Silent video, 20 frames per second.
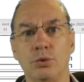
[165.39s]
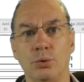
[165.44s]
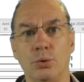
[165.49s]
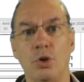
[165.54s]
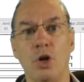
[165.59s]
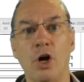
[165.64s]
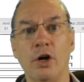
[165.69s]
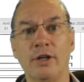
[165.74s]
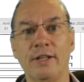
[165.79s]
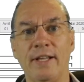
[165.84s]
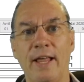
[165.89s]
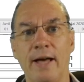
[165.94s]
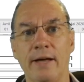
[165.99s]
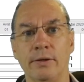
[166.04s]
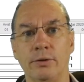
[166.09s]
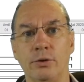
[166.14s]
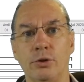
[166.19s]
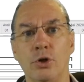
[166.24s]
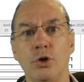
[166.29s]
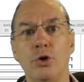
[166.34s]
to lock
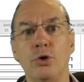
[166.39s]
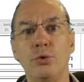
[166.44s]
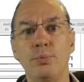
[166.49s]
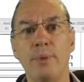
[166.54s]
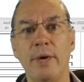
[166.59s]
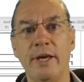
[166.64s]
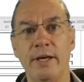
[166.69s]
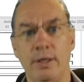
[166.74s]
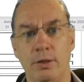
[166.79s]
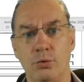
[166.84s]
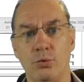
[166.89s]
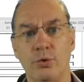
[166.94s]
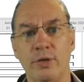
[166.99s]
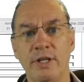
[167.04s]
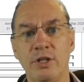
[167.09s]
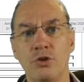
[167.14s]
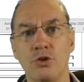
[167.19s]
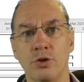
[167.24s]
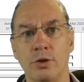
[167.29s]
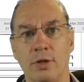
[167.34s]
down the Hubei
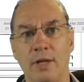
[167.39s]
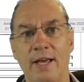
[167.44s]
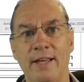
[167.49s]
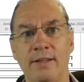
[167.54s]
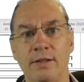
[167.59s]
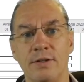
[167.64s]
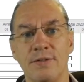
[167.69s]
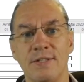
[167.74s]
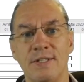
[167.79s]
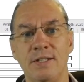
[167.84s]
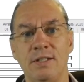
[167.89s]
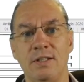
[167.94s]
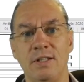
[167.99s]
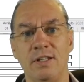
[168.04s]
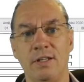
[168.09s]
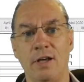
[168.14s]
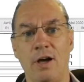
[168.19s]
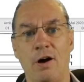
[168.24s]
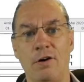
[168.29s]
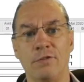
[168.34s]
region and the
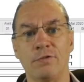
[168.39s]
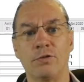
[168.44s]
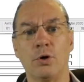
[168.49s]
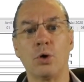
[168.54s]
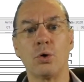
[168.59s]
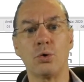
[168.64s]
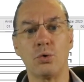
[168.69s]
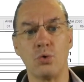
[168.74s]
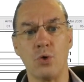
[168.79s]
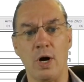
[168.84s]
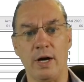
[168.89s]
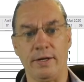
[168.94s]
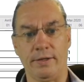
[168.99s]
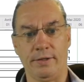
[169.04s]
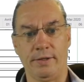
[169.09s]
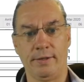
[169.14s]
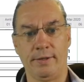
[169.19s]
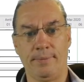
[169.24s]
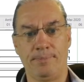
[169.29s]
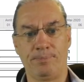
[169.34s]
city of
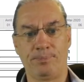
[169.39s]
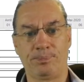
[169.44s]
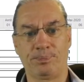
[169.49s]
Wuhan.